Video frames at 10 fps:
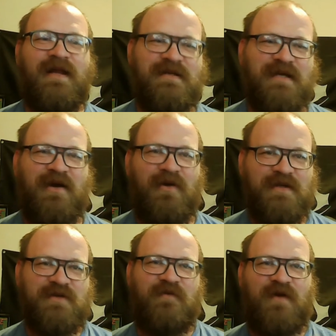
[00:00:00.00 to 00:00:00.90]
he's like, "All right,
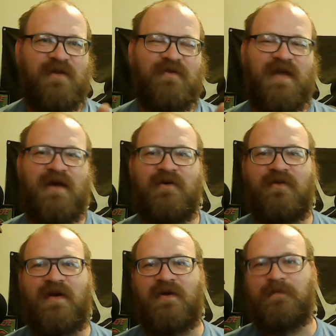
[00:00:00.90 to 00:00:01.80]
so follow the arrow
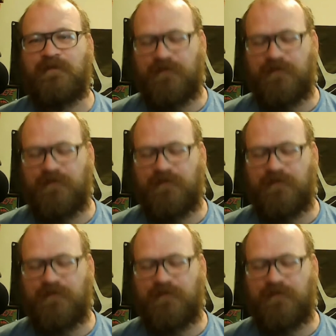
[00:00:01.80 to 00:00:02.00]
there."